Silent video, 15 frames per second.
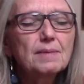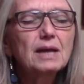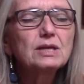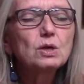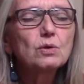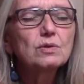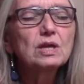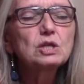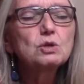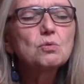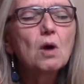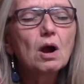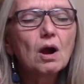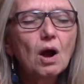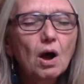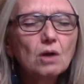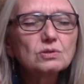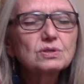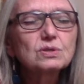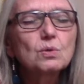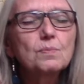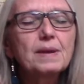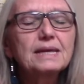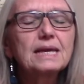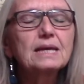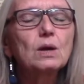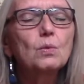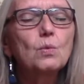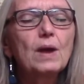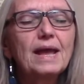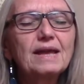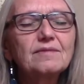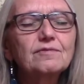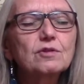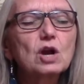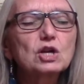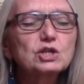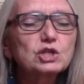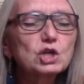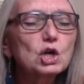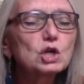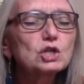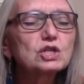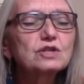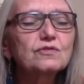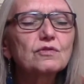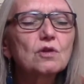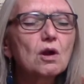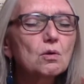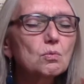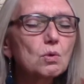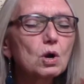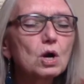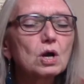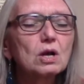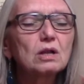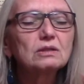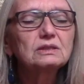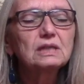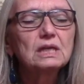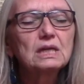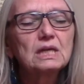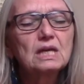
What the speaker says: I know that you are also making a way for our church, for our world,